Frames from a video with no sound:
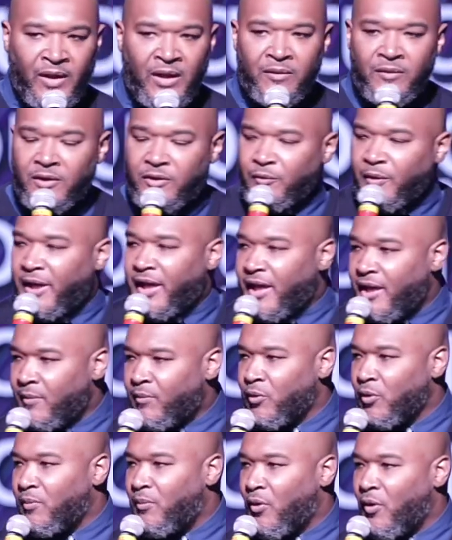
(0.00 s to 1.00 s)
The three
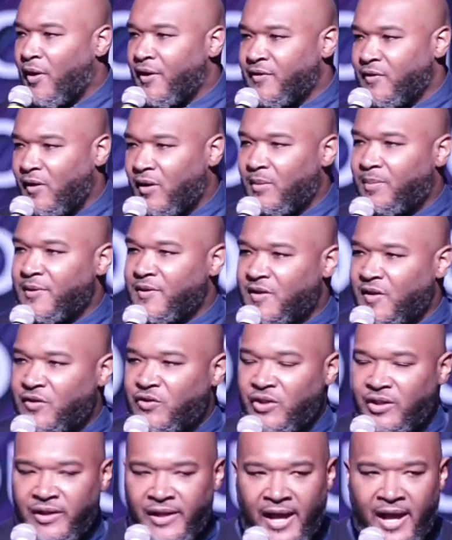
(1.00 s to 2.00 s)
Hebrew boys are in a
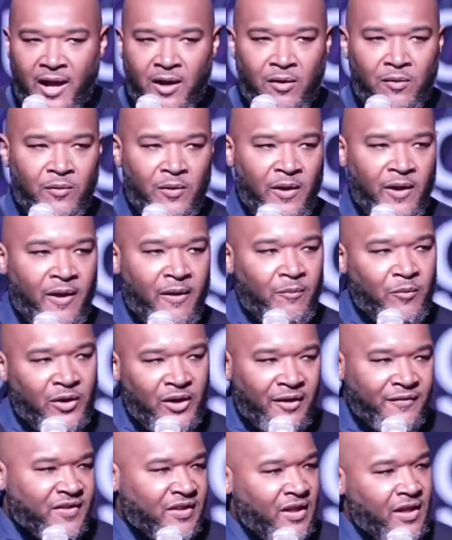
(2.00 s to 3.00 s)
position now where
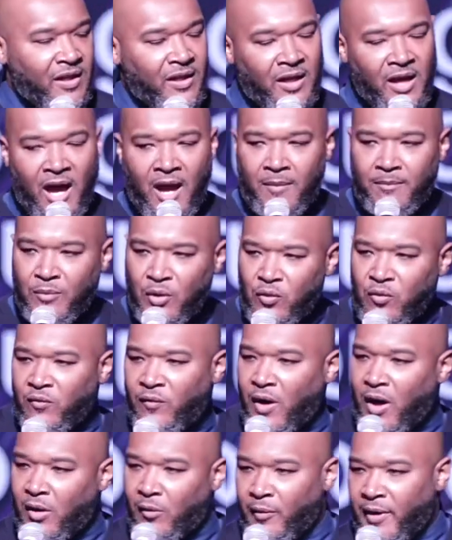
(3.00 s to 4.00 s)
they've seen God move
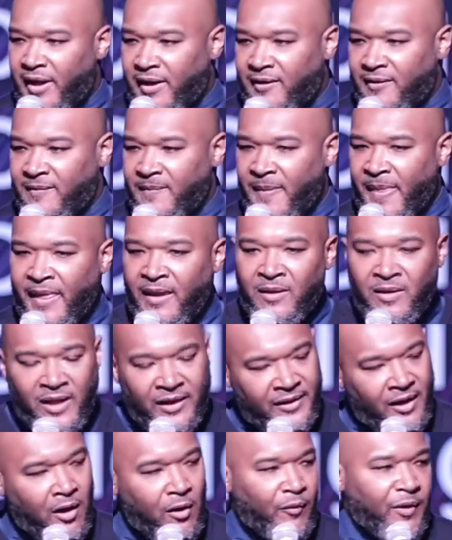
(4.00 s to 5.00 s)
already.
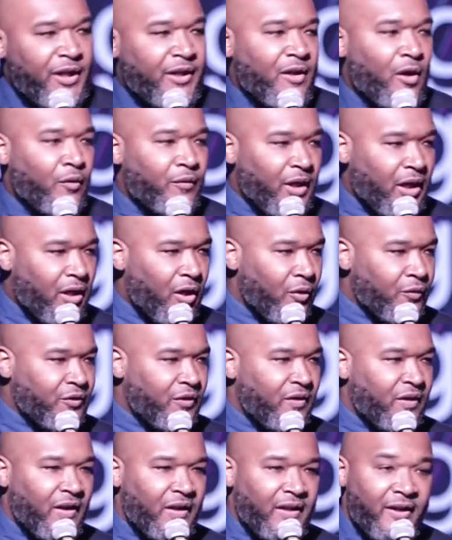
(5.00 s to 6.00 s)
And they already know the
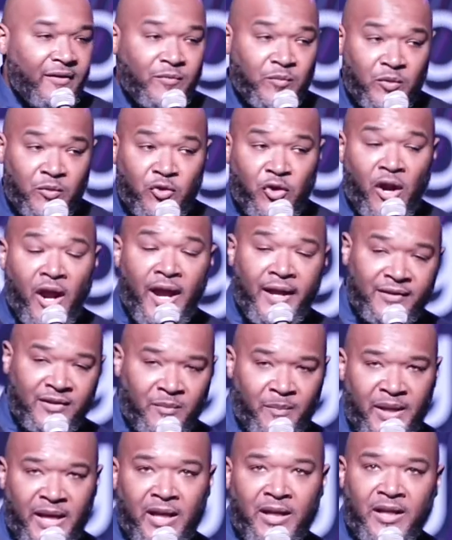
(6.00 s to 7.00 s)
culture that they're trying to
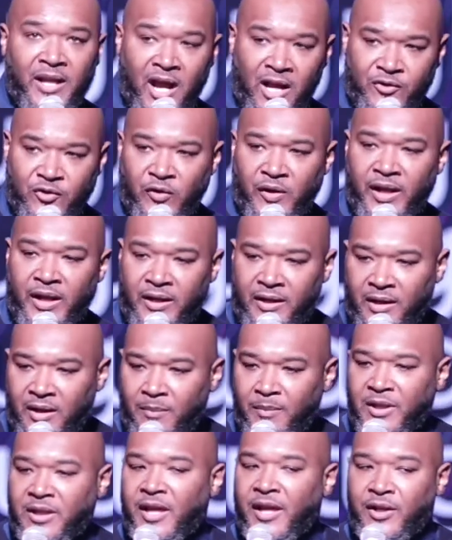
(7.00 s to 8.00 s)
be indoctrinated in,
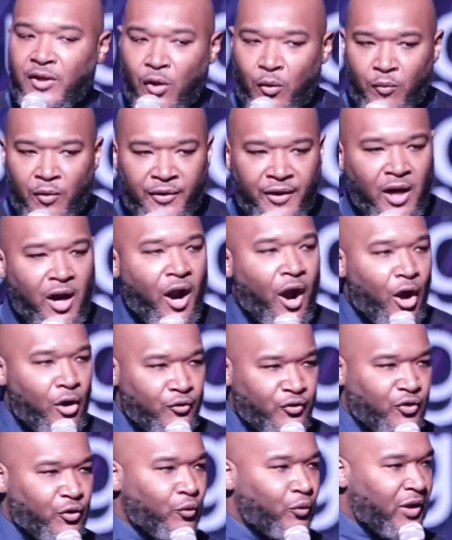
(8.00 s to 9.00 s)
but they know where their heart
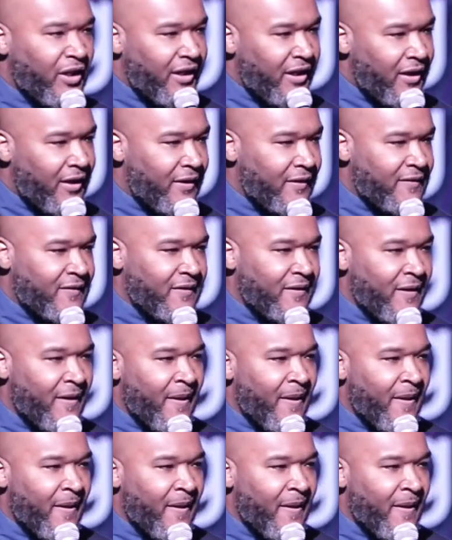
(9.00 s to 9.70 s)
truly is.